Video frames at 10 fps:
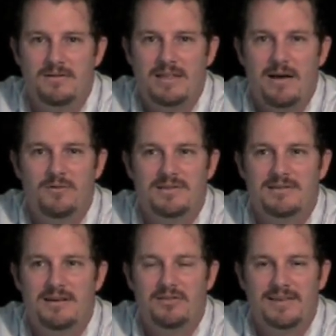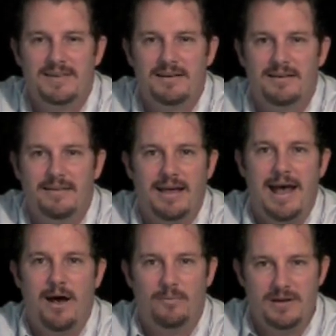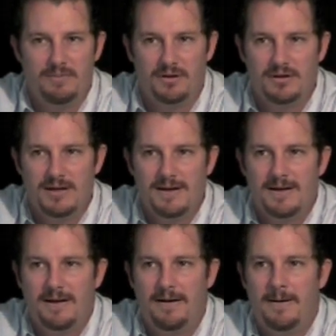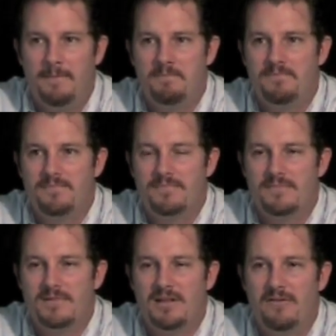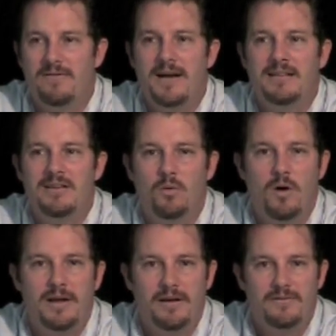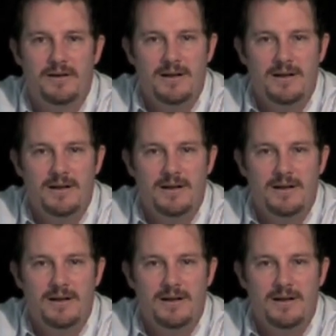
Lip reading: That was addressing the how people. Now, finally, the what if.